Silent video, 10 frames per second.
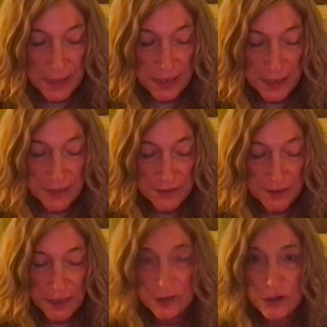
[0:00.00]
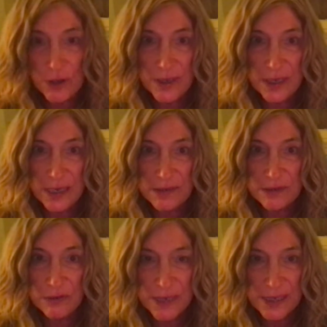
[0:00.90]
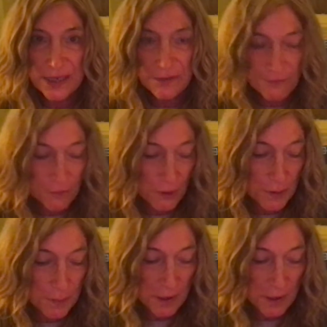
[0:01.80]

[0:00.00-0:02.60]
in creating a form